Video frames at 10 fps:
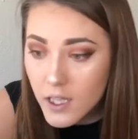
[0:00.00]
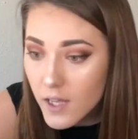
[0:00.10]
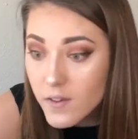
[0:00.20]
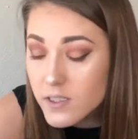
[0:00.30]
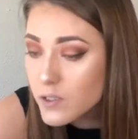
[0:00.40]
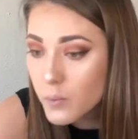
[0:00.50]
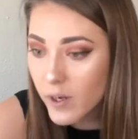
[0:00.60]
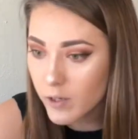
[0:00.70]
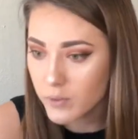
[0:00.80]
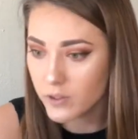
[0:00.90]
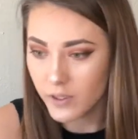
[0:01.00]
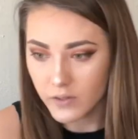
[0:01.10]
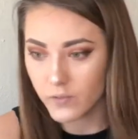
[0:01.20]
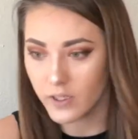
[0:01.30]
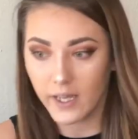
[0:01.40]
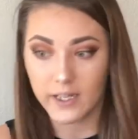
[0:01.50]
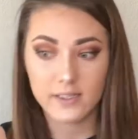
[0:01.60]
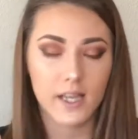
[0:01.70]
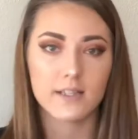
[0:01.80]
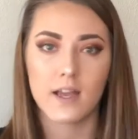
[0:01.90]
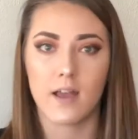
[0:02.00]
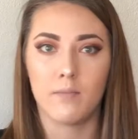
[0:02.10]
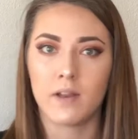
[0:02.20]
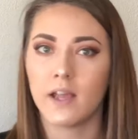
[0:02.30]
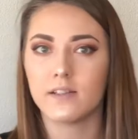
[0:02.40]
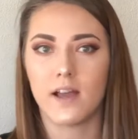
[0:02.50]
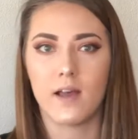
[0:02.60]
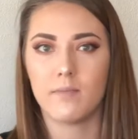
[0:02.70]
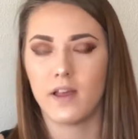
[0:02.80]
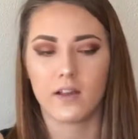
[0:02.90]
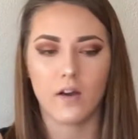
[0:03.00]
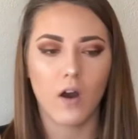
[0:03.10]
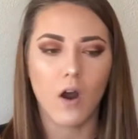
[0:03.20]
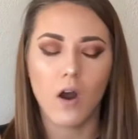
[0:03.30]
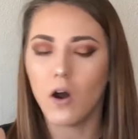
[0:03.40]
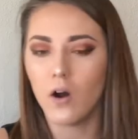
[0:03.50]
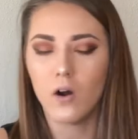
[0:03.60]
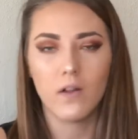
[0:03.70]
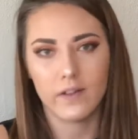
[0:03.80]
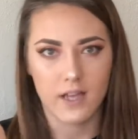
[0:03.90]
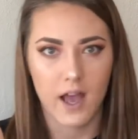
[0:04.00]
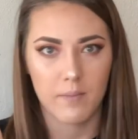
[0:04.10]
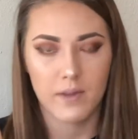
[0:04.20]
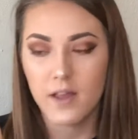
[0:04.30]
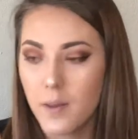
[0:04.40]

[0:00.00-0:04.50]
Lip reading: And this is a wearable look for like daytime, nighttime, like all the time.